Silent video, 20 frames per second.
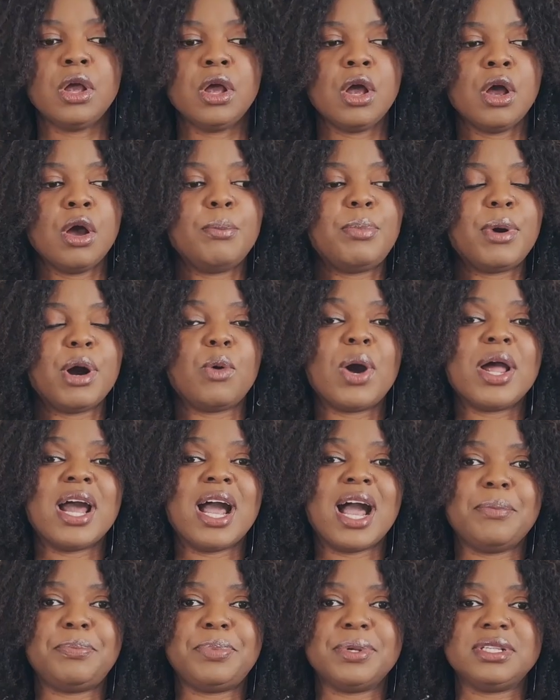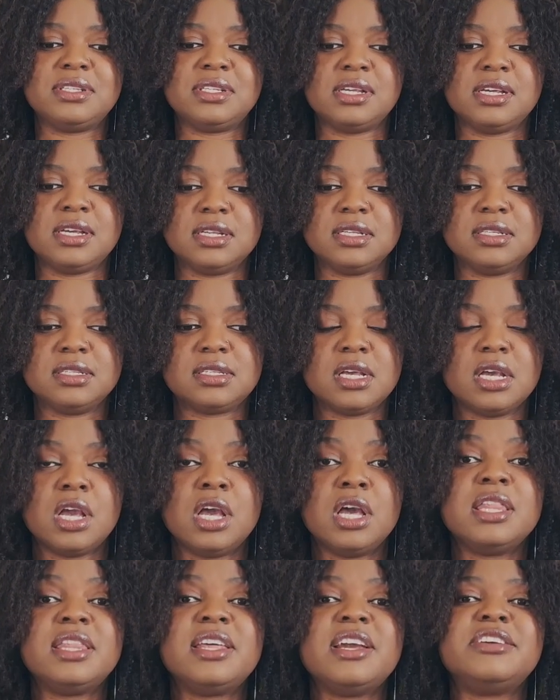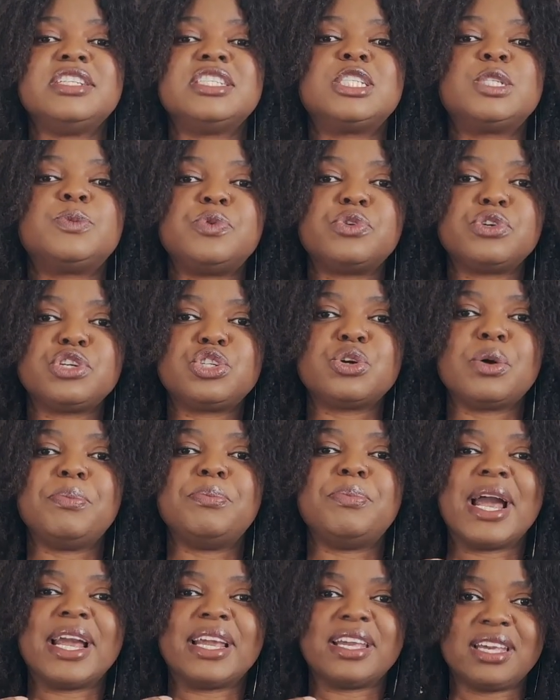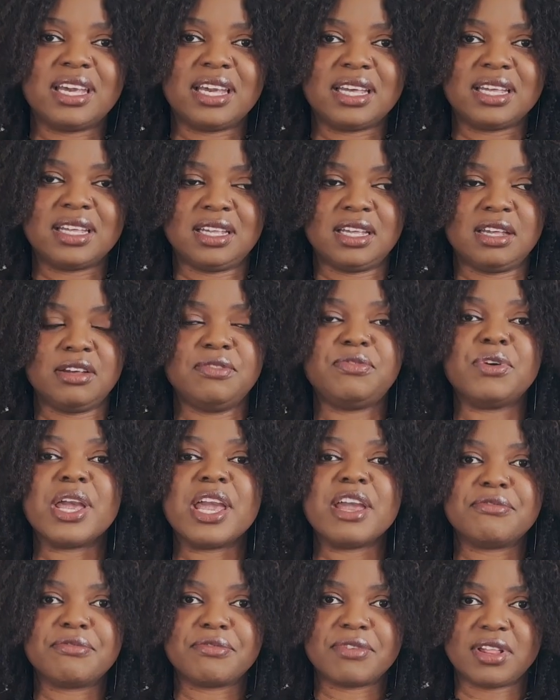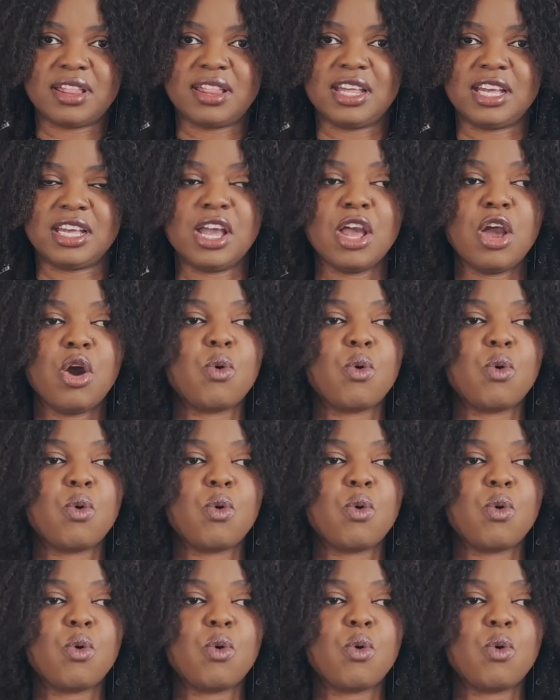But what happens is there is spiritual backing for everything.